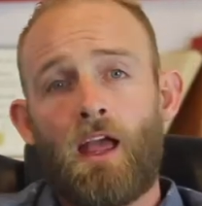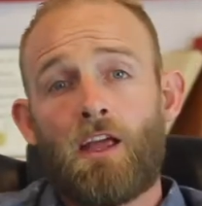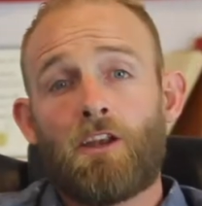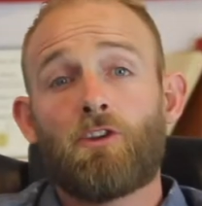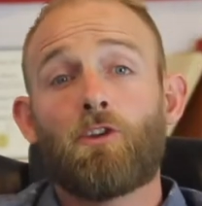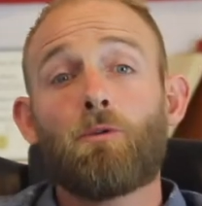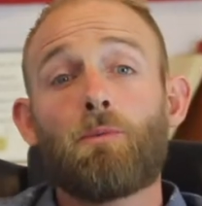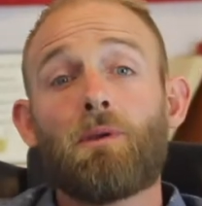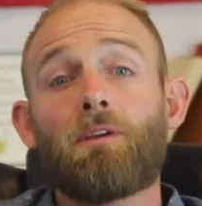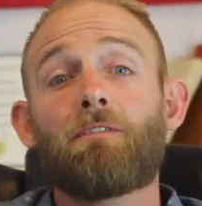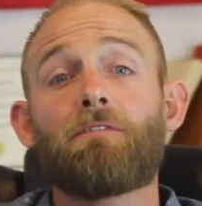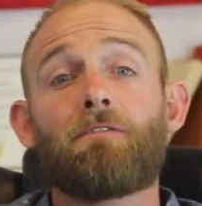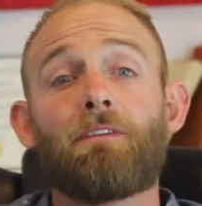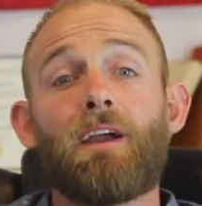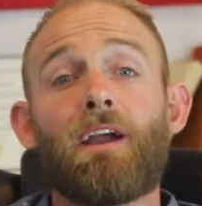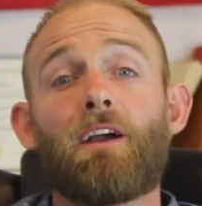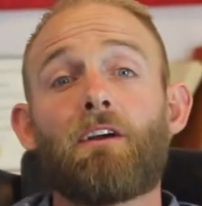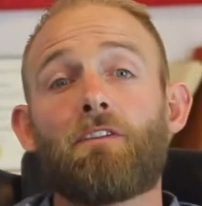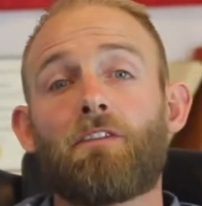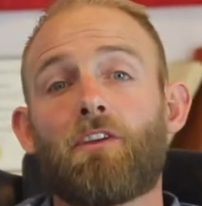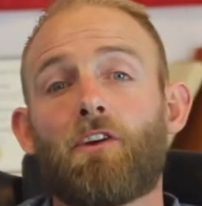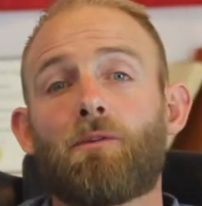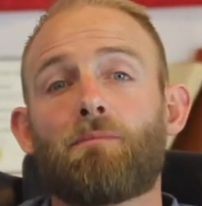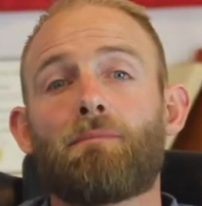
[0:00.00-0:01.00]
To be
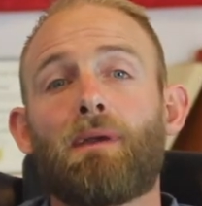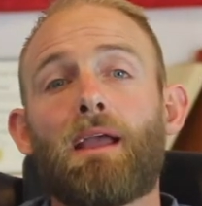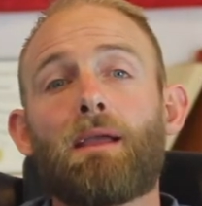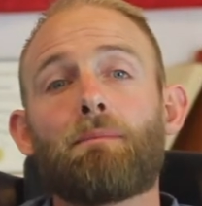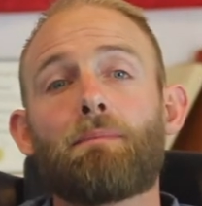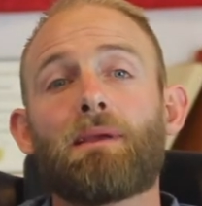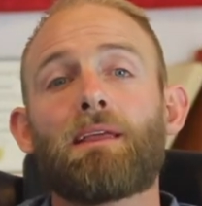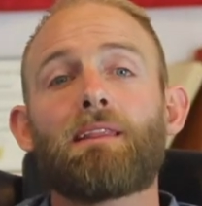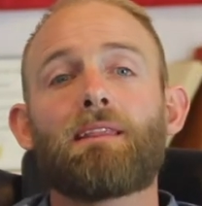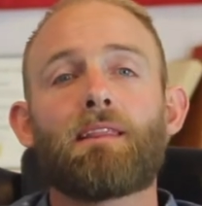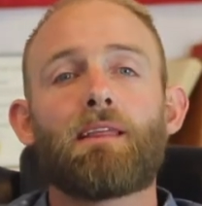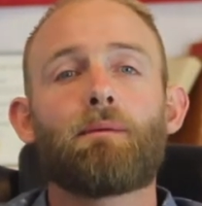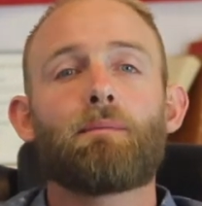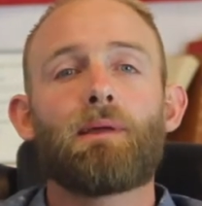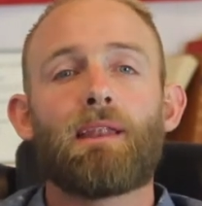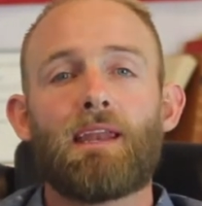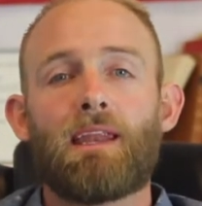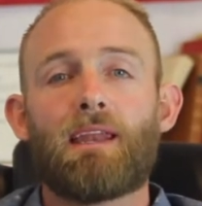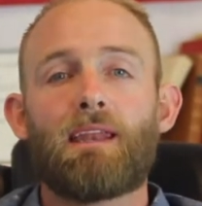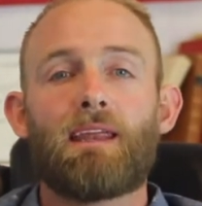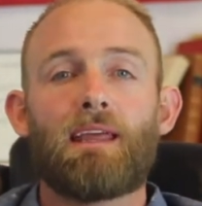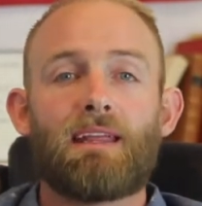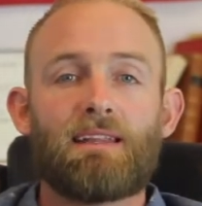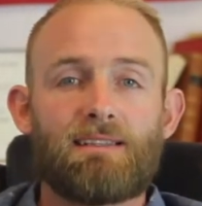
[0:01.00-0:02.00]
fair, there may be
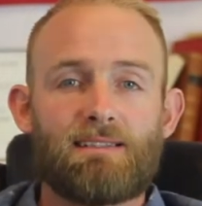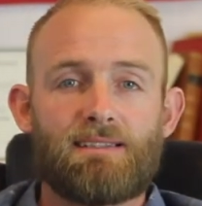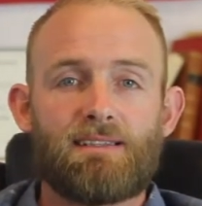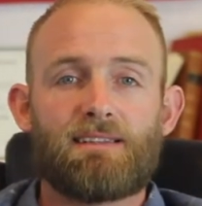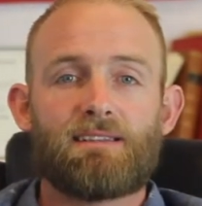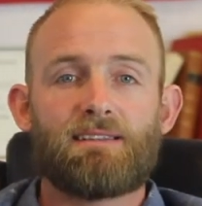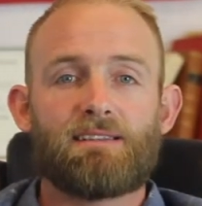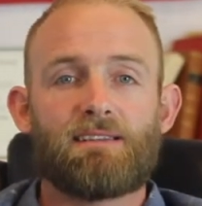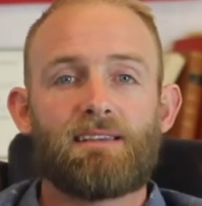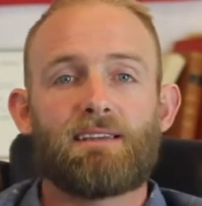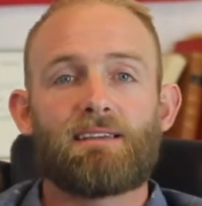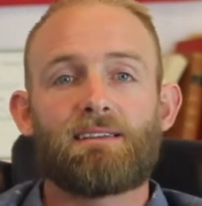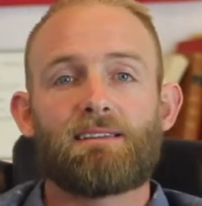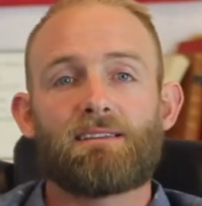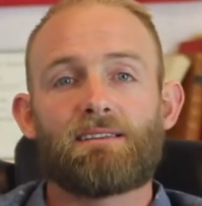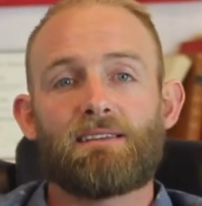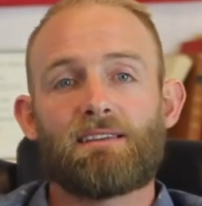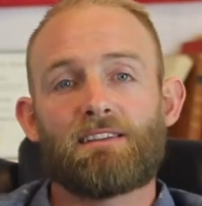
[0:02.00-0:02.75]
limited instances,